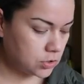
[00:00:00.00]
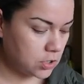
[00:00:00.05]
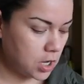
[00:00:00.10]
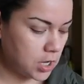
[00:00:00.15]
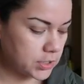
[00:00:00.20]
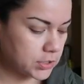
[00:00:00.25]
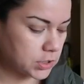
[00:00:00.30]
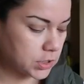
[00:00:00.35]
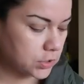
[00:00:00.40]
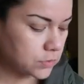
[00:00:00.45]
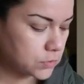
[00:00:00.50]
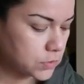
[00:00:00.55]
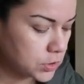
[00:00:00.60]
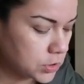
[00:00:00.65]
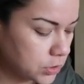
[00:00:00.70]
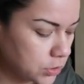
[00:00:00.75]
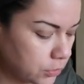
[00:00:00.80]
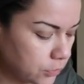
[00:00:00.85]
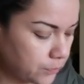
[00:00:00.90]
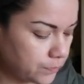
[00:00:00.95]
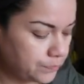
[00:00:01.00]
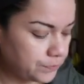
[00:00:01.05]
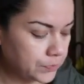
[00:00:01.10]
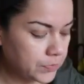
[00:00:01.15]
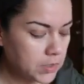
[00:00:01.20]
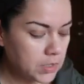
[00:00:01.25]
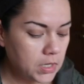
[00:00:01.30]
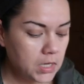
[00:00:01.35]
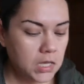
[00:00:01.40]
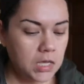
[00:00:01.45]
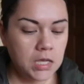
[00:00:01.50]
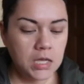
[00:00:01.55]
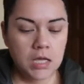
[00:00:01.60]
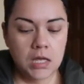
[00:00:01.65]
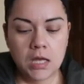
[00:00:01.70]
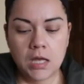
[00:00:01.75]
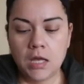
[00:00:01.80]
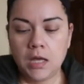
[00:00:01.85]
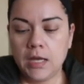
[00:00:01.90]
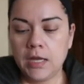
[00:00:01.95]
Costco, so.
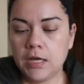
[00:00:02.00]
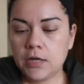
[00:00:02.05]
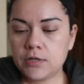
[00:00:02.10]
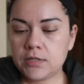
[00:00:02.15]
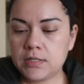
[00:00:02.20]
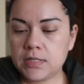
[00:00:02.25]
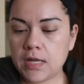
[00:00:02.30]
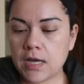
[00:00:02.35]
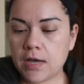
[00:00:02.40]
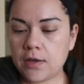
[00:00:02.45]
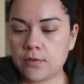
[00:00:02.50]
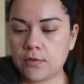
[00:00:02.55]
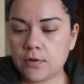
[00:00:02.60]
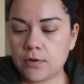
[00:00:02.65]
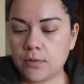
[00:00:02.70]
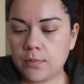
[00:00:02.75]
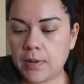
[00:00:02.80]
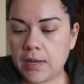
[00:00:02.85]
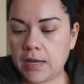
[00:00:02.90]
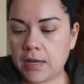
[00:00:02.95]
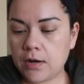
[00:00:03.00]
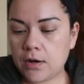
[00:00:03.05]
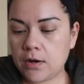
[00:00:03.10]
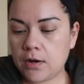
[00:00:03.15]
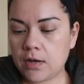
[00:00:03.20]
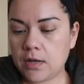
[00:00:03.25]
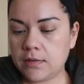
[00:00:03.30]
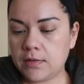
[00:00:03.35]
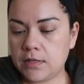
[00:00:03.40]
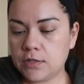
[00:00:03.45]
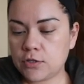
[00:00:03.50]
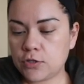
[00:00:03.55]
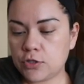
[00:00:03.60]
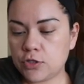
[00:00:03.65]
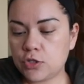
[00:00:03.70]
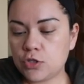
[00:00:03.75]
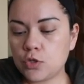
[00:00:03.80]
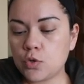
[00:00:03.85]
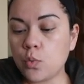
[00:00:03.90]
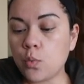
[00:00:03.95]
Here's the other pair. These are
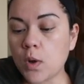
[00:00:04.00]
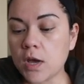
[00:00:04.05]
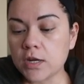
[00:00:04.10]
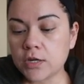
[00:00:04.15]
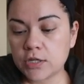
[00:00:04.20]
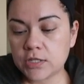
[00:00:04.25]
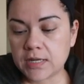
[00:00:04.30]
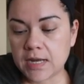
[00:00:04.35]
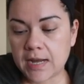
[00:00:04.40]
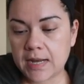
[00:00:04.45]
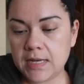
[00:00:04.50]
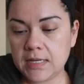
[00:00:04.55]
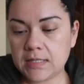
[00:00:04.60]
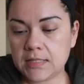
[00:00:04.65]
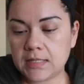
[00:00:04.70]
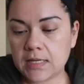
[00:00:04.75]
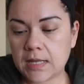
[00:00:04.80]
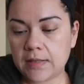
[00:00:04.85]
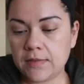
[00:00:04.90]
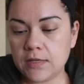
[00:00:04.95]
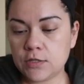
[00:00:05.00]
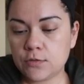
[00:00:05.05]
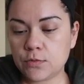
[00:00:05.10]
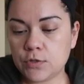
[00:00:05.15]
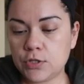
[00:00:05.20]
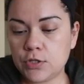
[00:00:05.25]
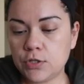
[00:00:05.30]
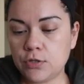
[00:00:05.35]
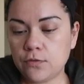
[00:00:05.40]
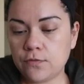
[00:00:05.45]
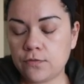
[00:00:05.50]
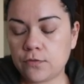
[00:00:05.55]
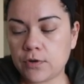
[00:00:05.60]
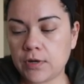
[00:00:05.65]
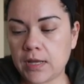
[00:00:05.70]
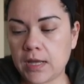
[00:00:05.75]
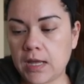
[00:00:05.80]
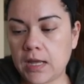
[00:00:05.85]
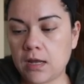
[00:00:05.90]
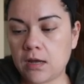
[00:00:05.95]
sweater tights, and these were
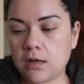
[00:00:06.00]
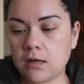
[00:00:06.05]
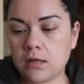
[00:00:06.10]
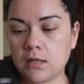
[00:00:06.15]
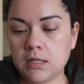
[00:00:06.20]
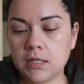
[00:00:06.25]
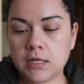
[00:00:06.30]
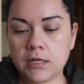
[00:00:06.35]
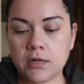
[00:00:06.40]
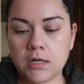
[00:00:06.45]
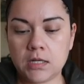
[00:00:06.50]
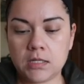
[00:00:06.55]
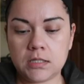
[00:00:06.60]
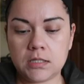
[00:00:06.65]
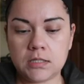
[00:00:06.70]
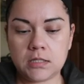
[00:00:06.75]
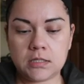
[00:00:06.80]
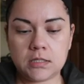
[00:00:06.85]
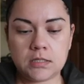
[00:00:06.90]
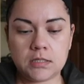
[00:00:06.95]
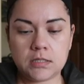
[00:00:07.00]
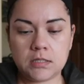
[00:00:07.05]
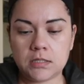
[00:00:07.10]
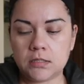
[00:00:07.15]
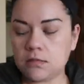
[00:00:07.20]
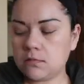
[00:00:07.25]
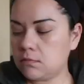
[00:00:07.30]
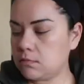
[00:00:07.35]
$2.48 on clearance.